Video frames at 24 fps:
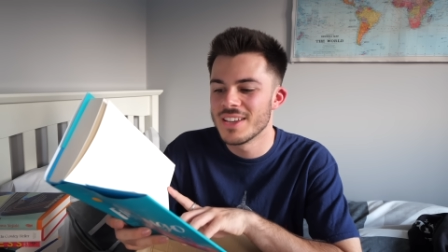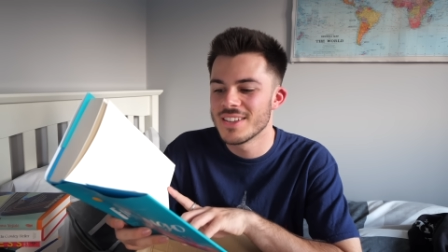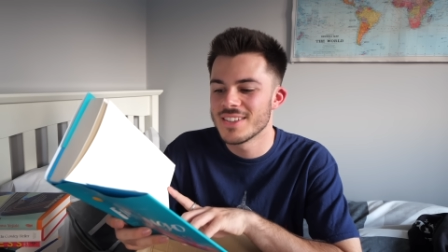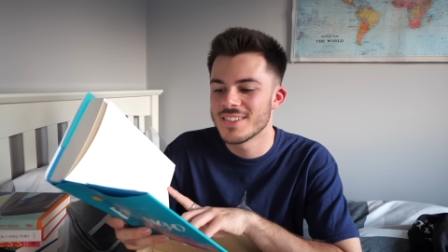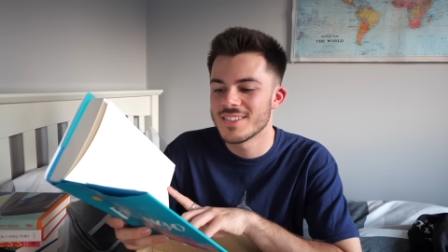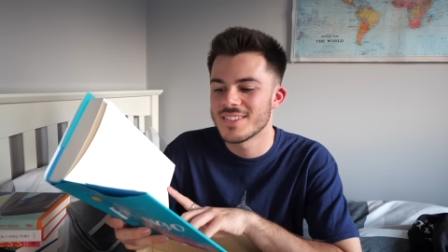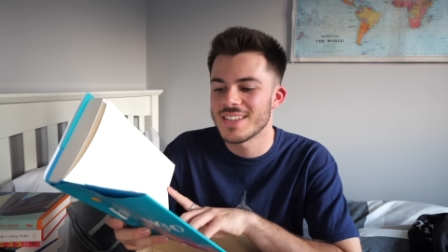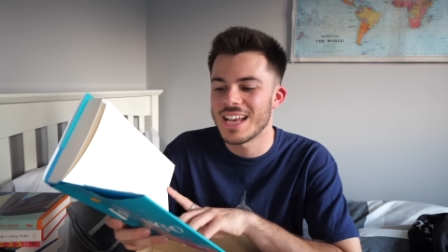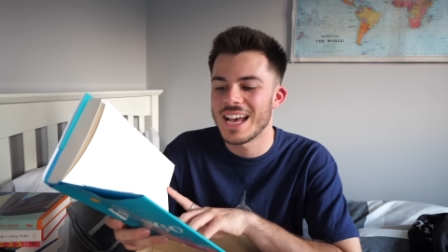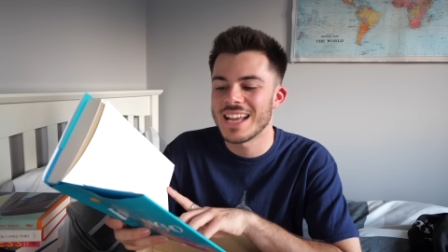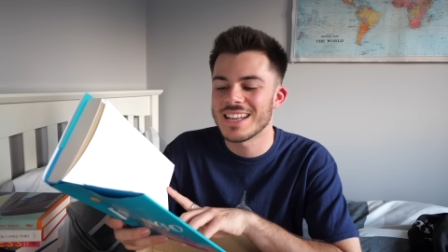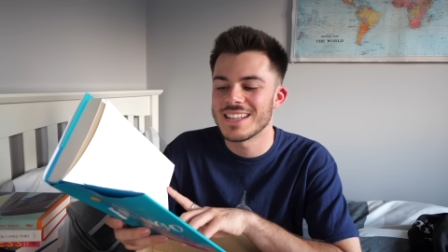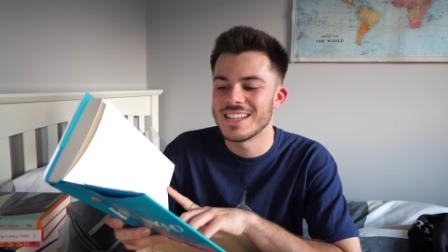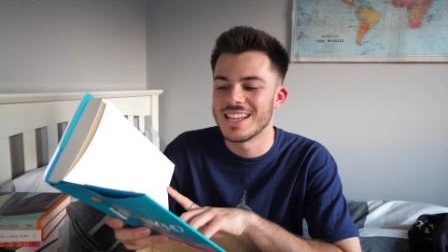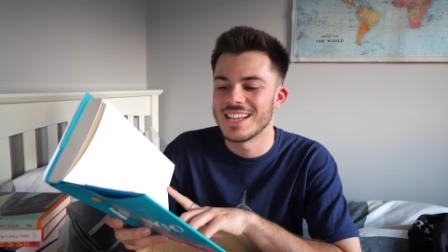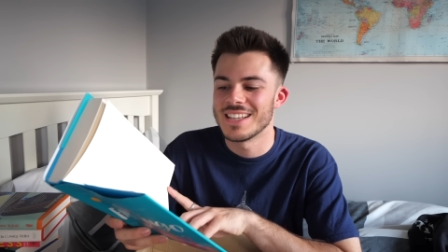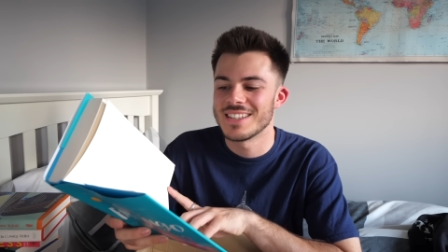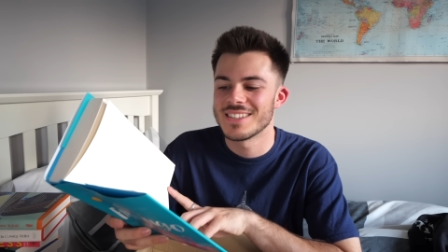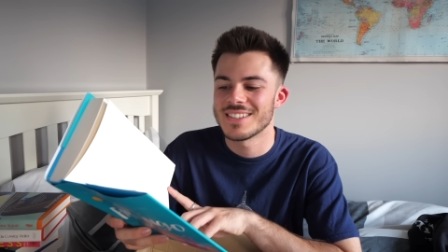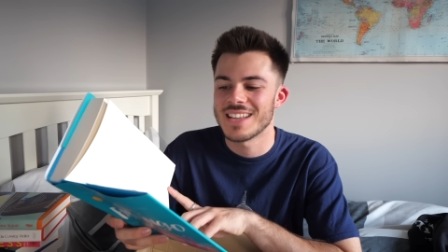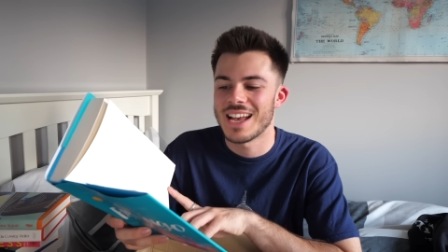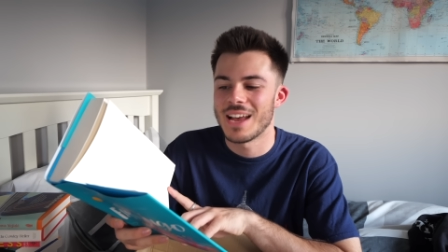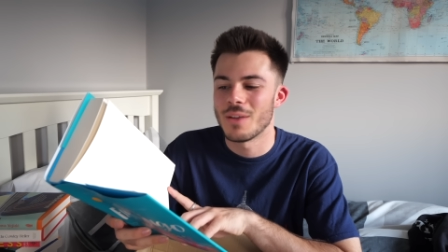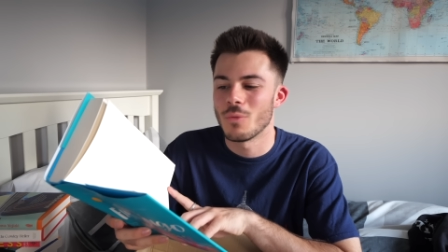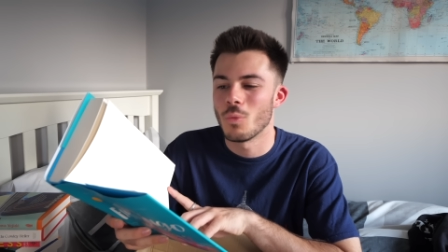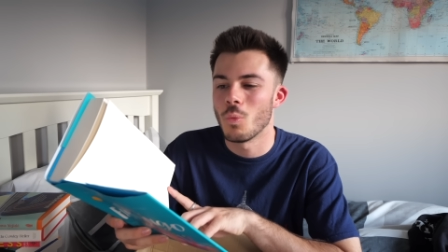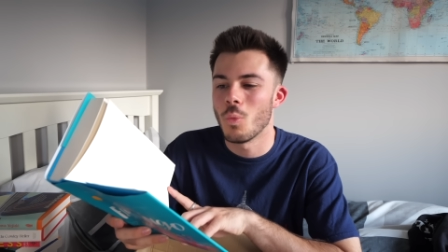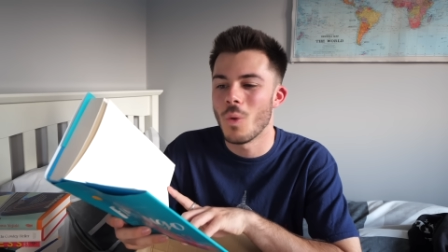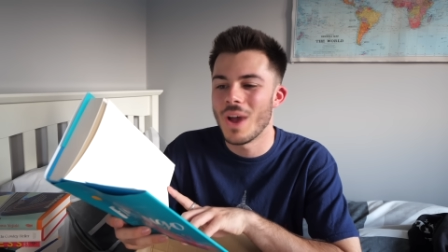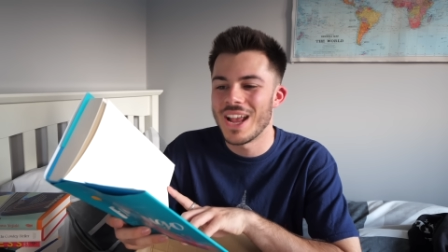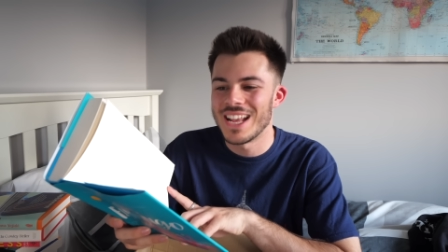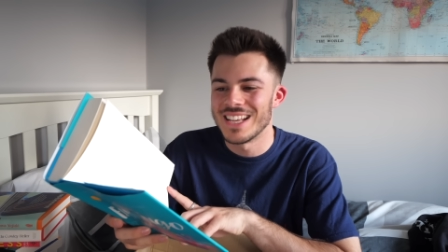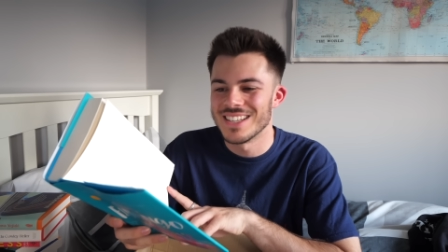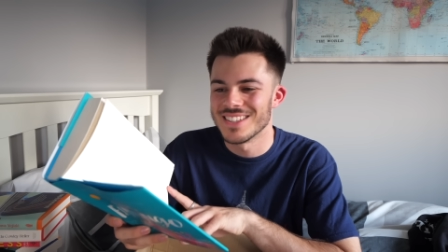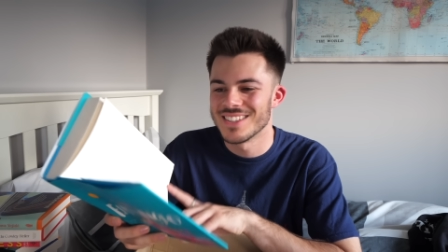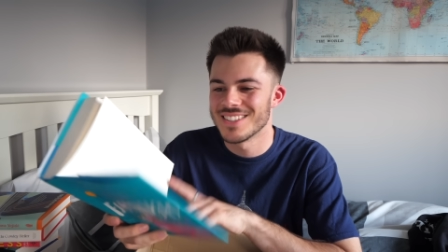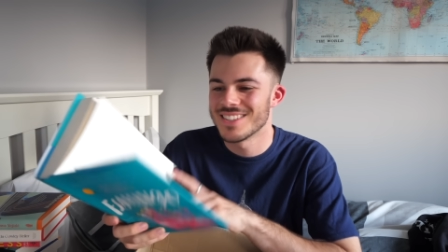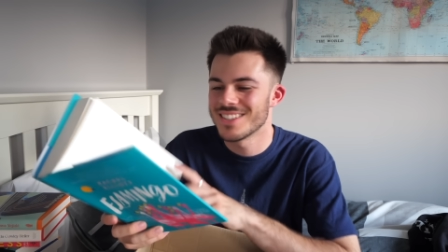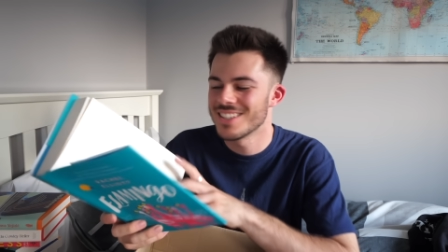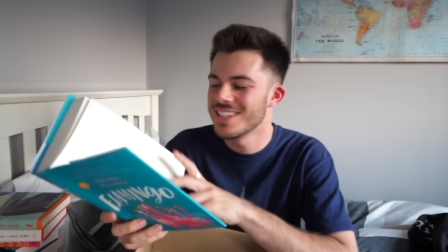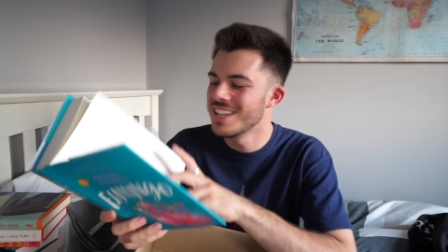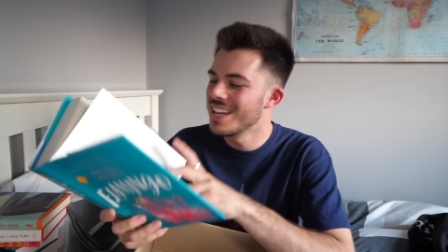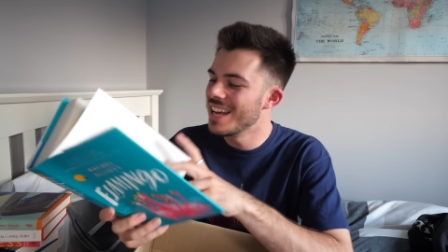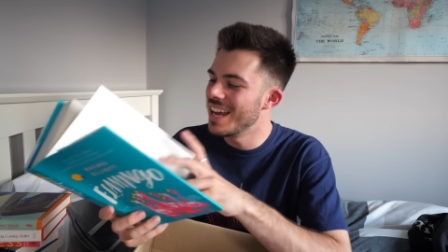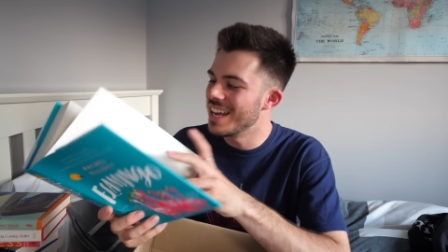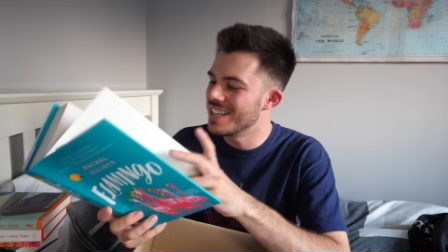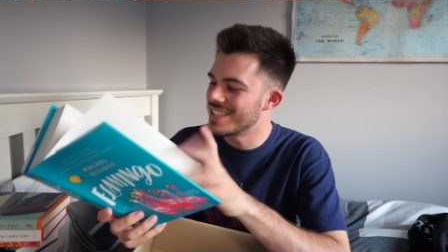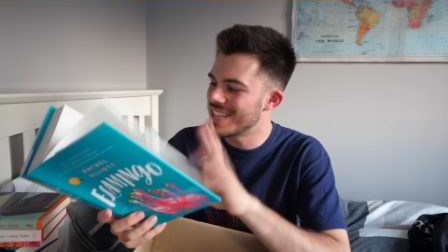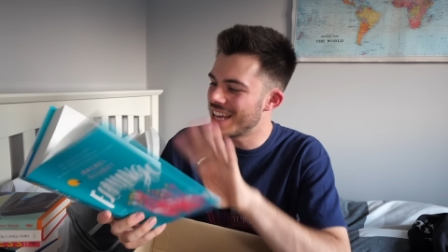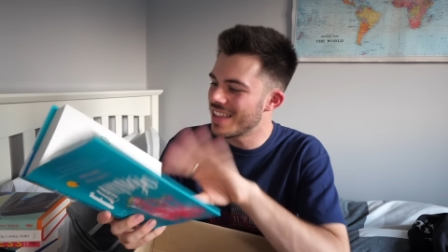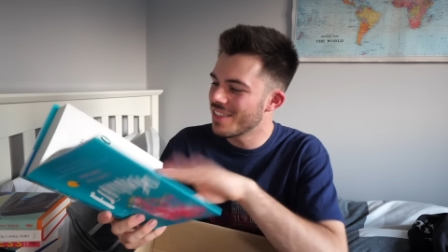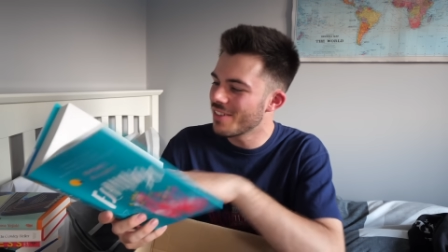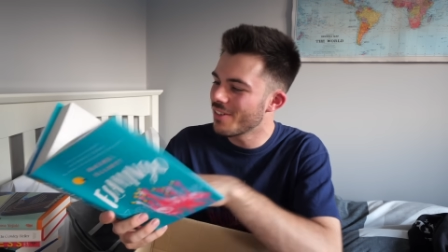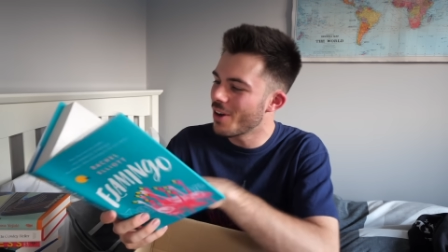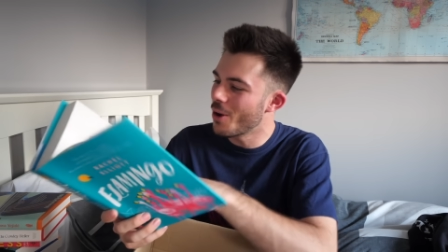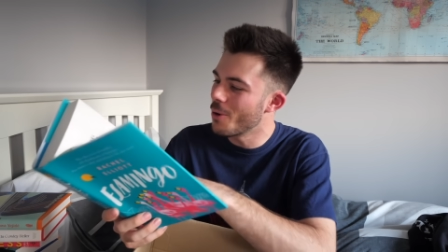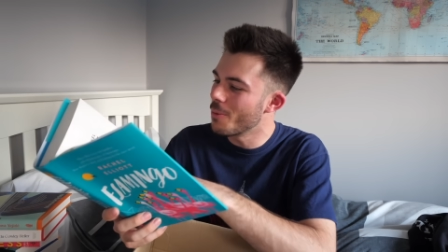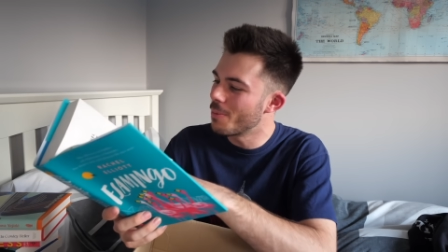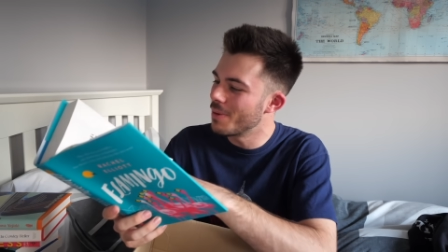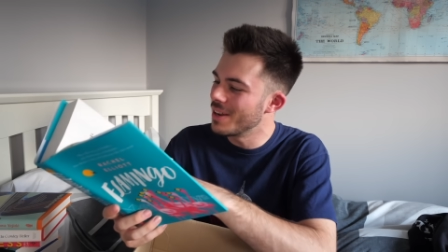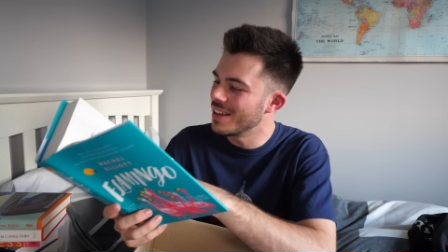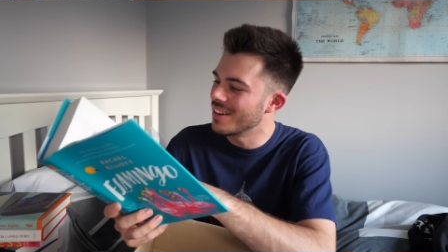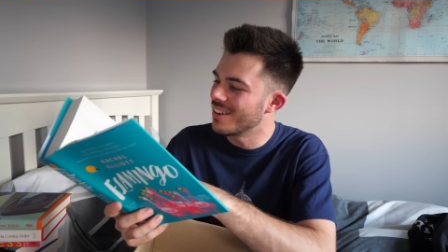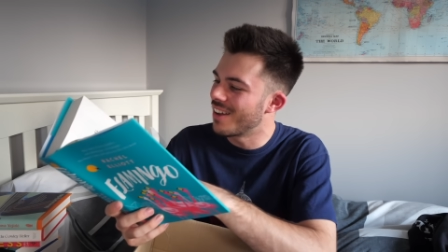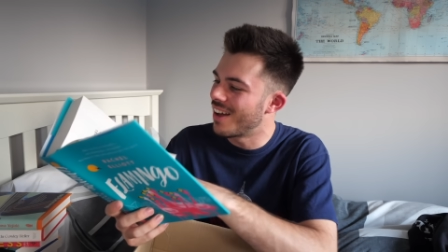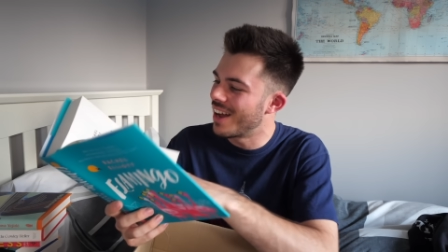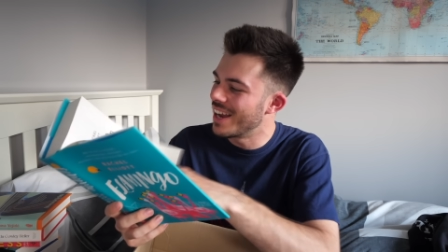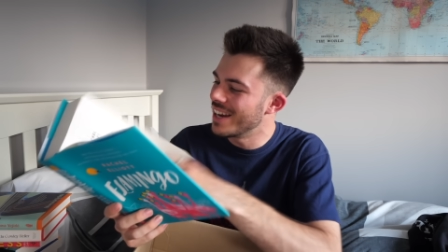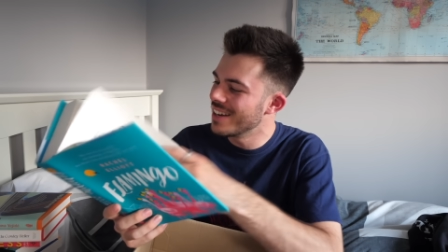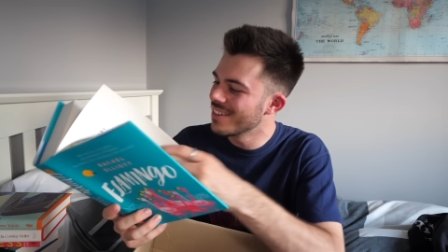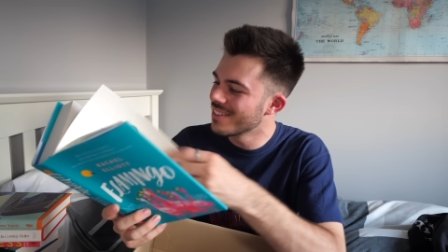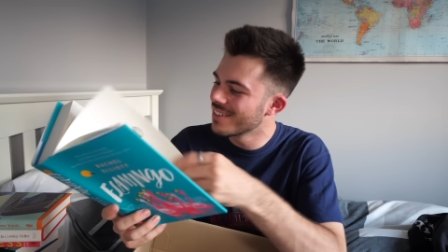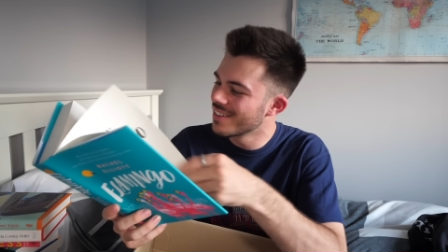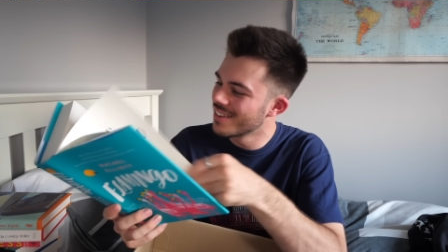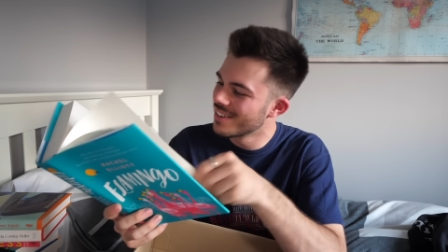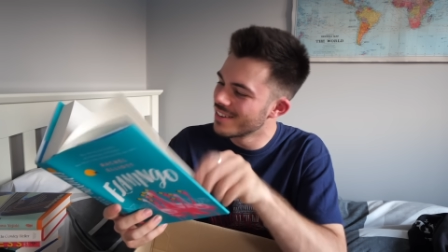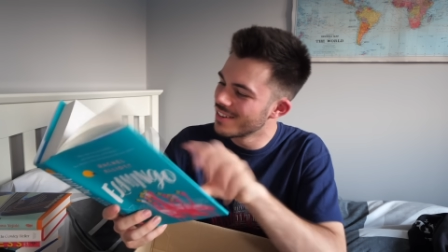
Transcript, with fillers: sadness, and waste. Is that the opening line?